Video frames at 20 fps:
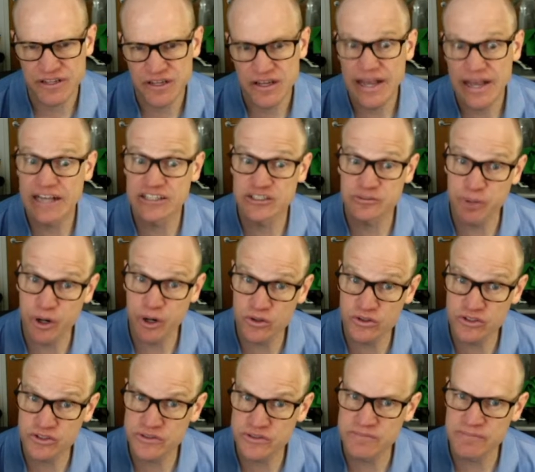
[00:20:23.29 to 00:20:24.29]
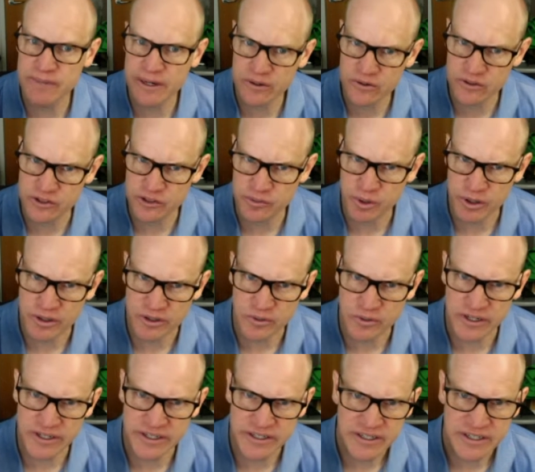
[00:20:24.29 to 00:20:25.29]
as opposed to Maryland
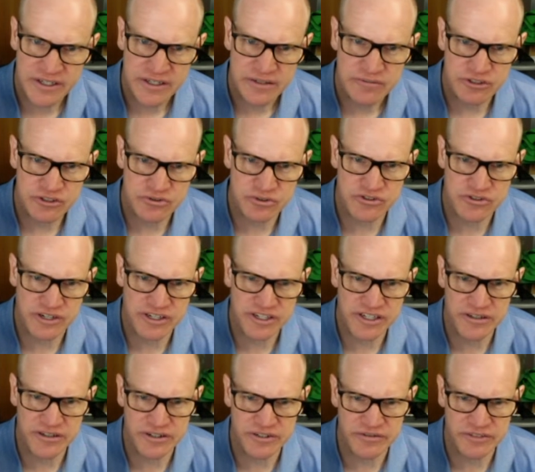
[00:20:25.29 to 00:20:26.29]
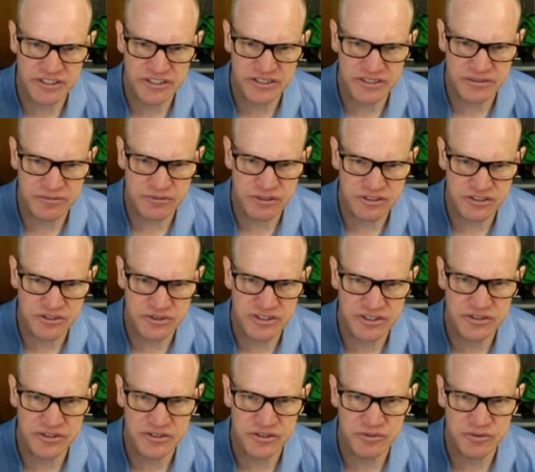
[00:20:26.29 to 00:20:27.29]
Parkway, which runs right here and eventually runs straight
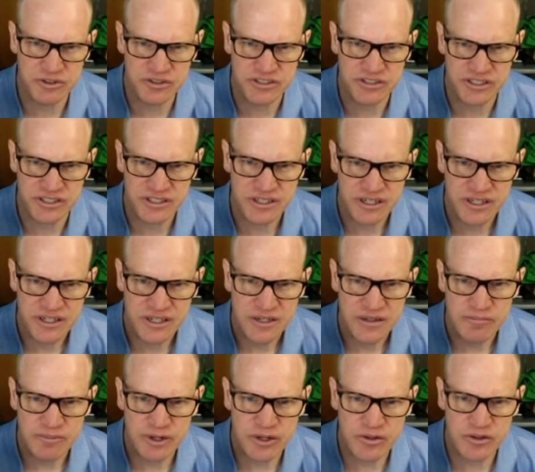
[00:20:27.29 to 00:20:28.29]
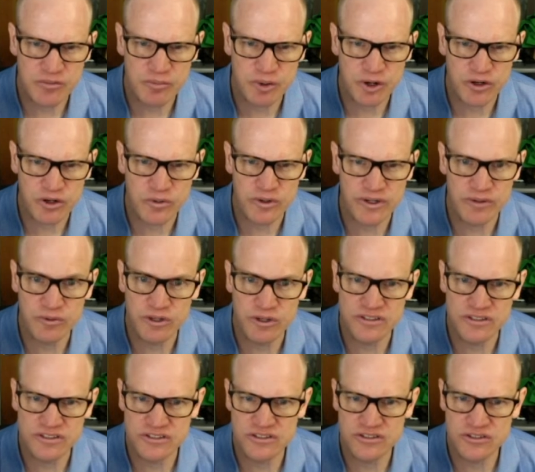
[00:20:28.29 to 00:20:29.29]
to the university. Maryland Parkway
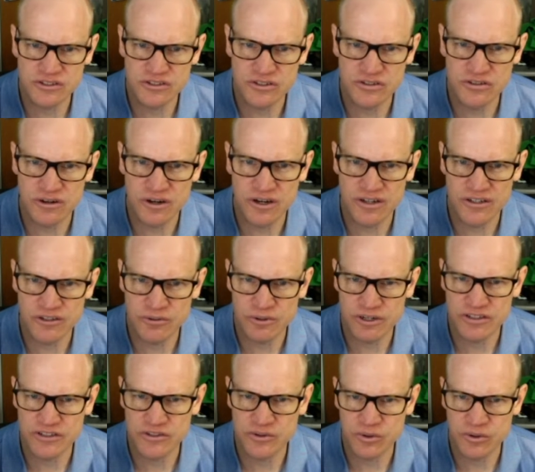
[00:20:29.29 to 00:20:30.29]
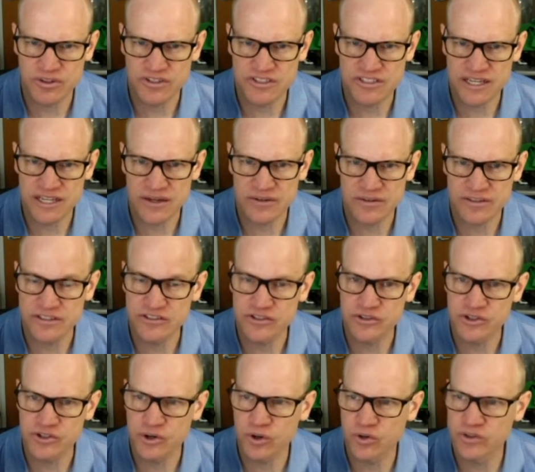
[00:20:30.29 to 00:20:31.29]
runs directly north and south, and so
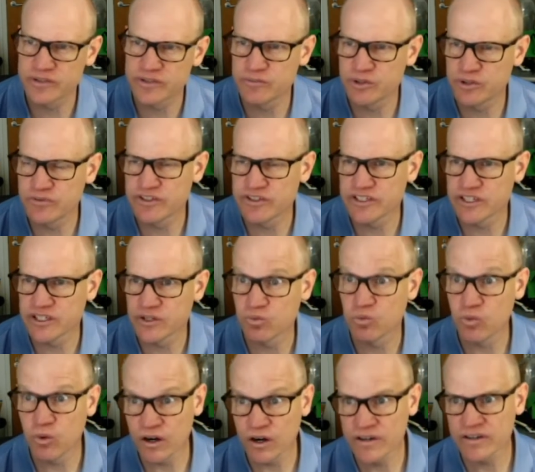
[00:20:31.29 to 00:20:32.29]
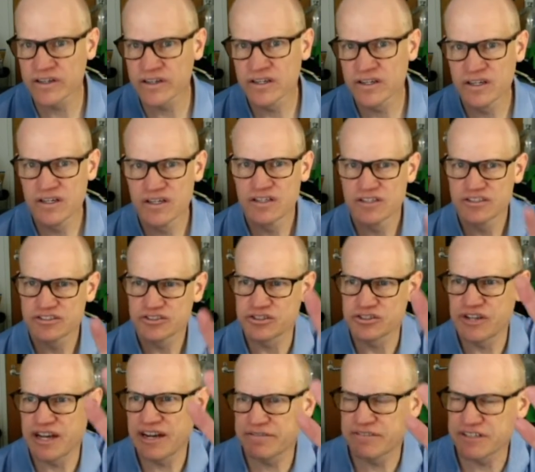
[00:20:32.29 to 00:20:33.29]
you're only moving in one. So
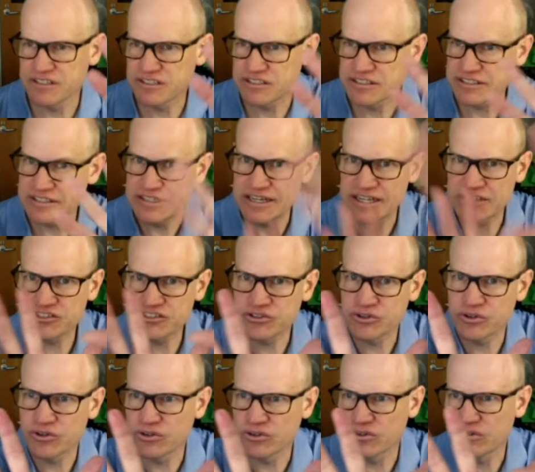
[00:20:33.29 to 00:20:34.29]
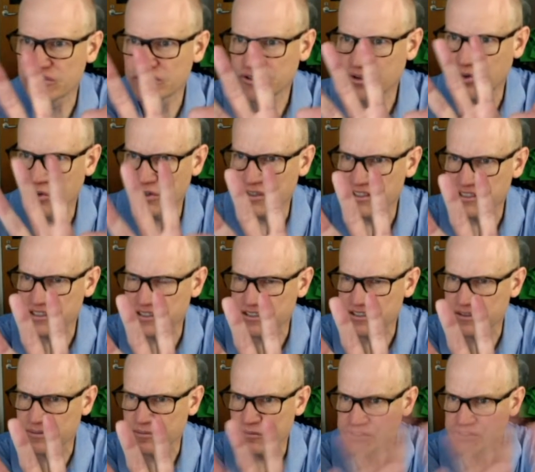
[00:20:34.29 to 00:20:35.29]
you have this external coordinate
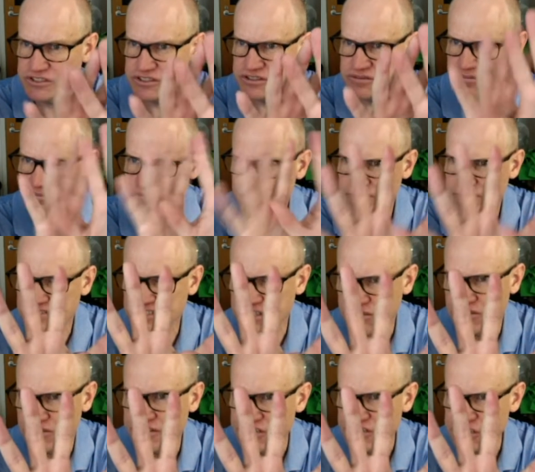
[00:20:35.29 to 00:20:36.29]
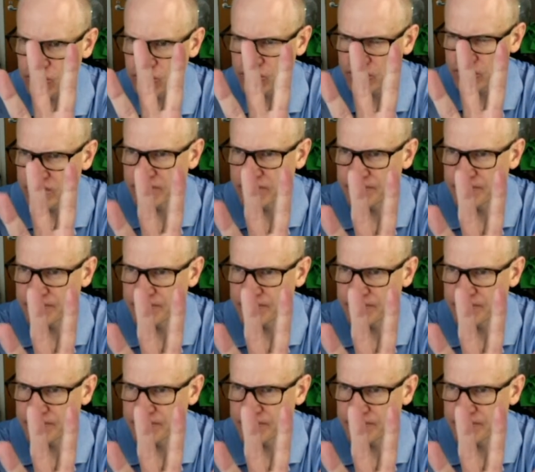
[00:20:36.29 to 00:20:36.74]
system, which is centered on the Earth,